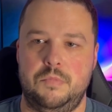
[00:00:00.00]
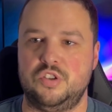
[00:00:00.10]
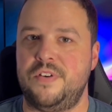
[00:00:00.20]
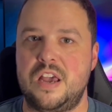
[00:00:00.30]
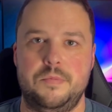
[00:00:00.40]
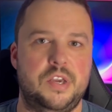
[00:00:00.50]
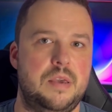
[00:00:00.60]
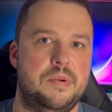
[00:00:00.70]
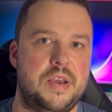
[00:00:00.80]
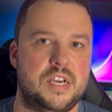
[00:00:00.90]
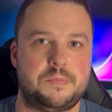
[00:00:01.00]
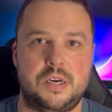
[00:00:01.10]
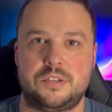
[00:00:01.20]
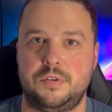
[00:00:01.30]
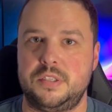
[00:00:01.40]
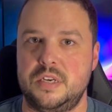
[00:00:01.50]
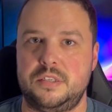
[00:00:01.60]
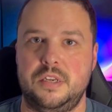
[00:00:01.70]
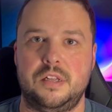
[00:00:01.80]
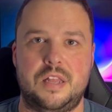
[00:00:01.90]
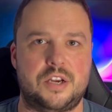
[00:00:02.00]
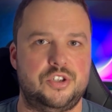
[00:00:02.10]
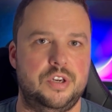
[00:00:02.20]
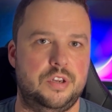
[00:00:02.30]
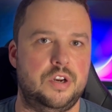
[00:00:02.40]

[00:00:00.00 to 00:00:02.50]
most valuable game in my Xbox 360 collection,